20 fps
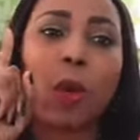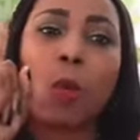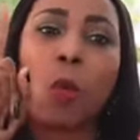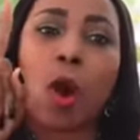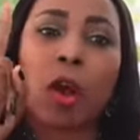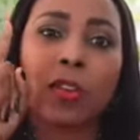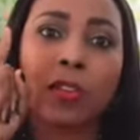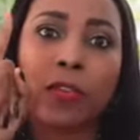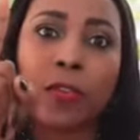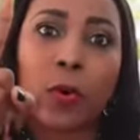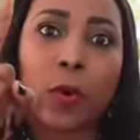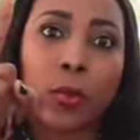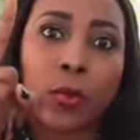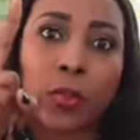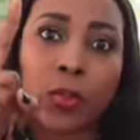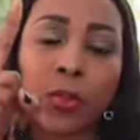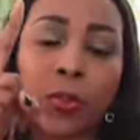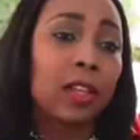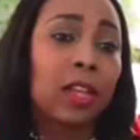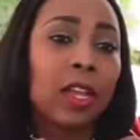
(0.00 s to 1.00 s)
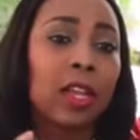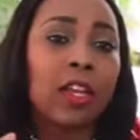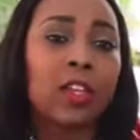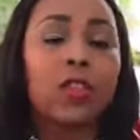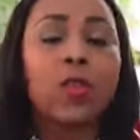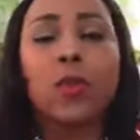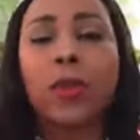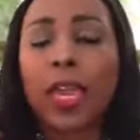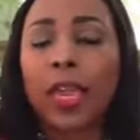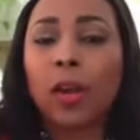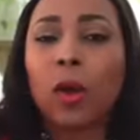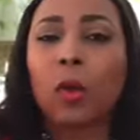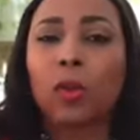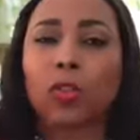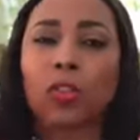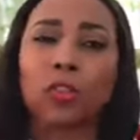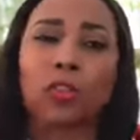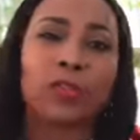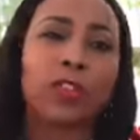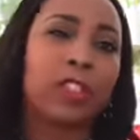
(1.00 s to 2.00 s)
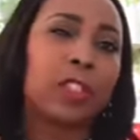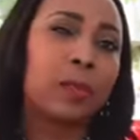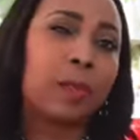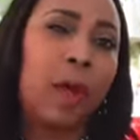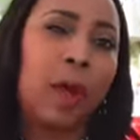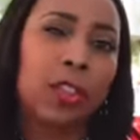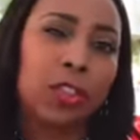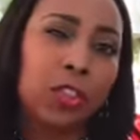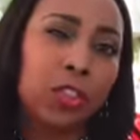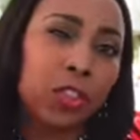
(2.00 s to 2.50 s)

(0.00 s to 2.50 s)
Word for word: one photo. You can also respond